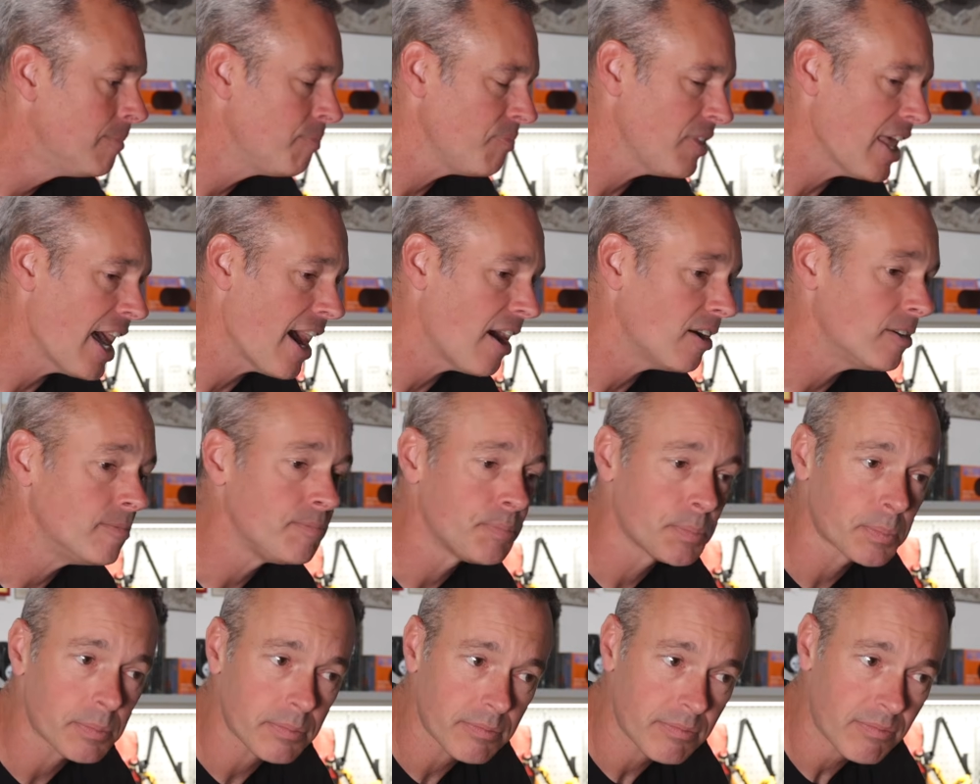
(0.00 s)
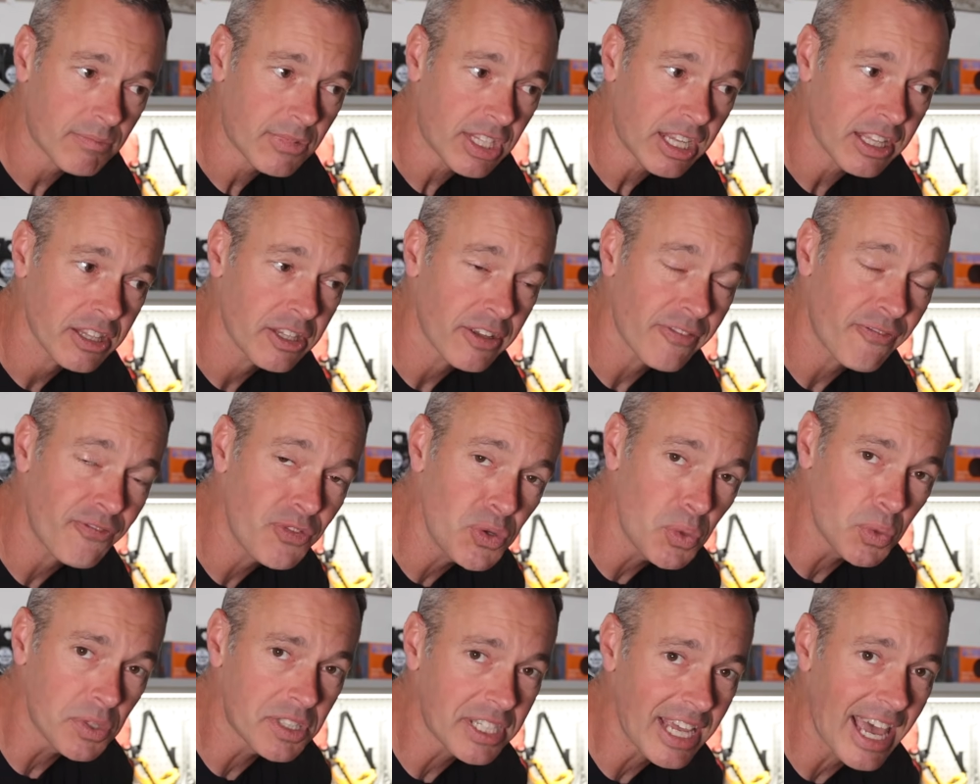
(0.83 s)
Now, the
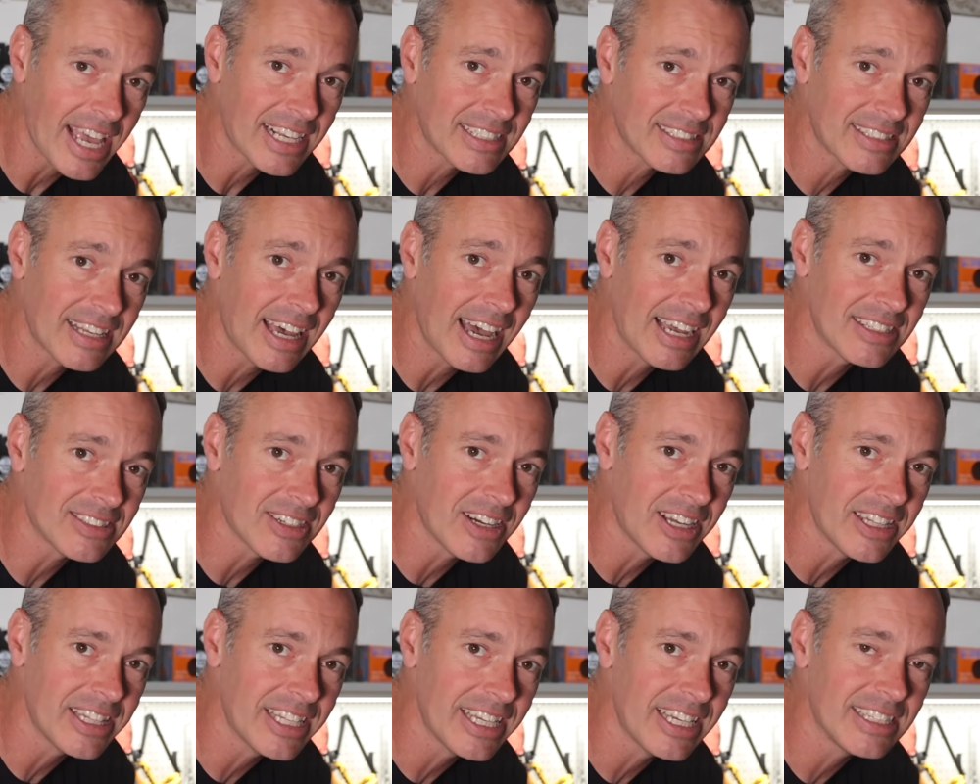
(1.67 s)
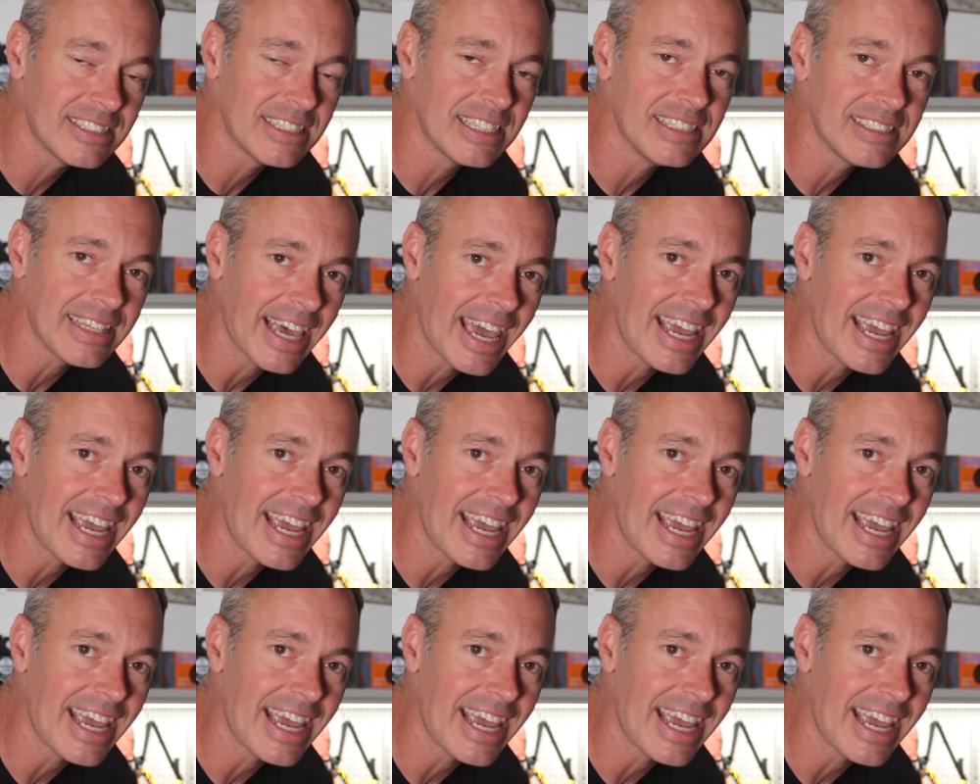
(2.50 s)
fuel tank size on this is